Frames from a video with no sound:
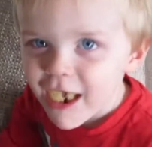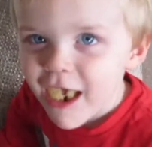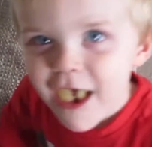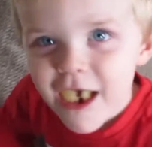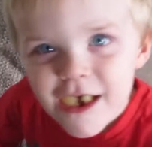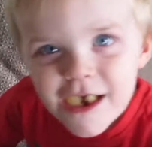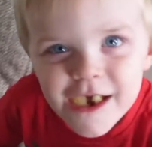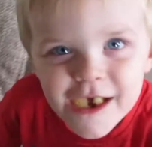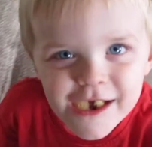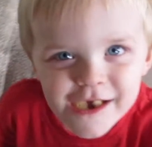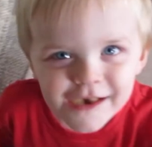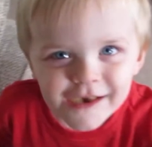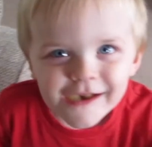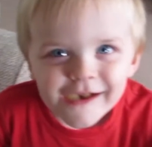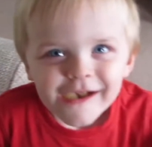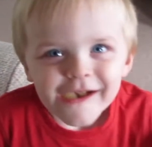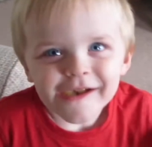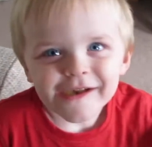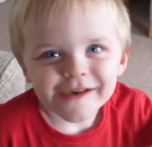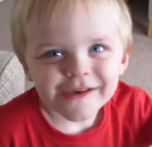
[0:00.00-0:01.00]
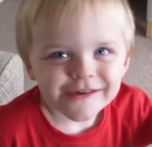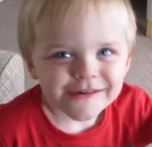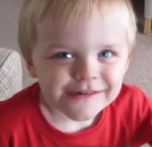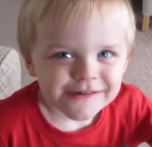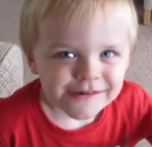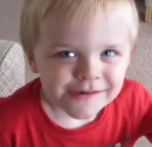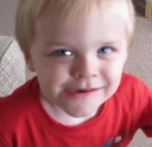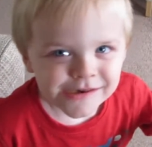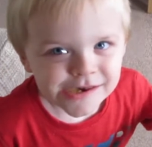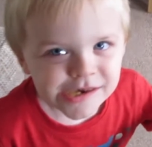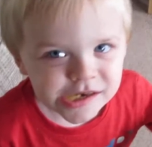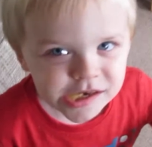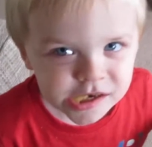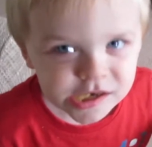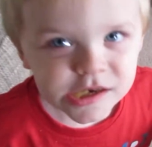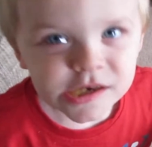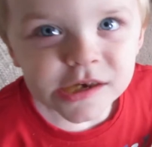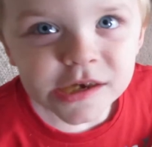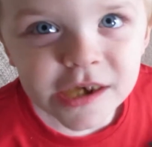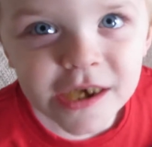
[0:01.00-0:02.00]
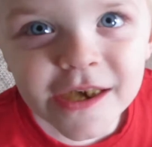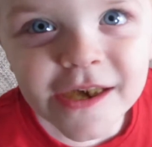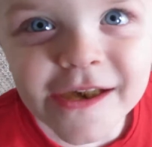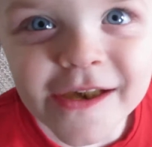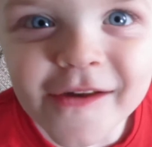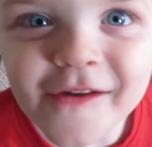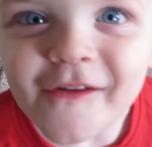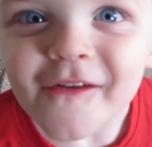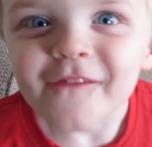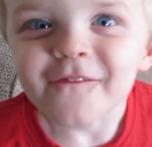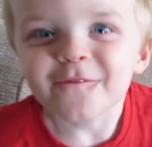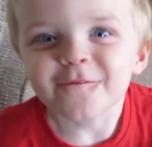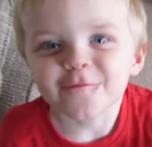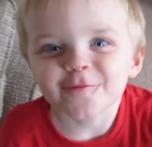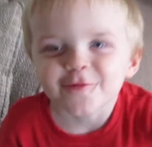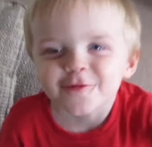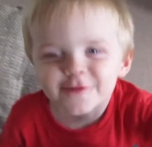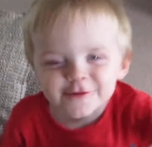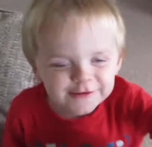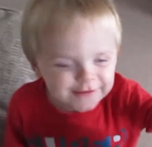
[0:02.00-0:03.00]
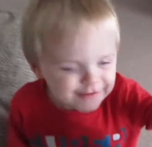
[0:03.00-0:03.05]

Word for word: Henry. What are you doing? Huh?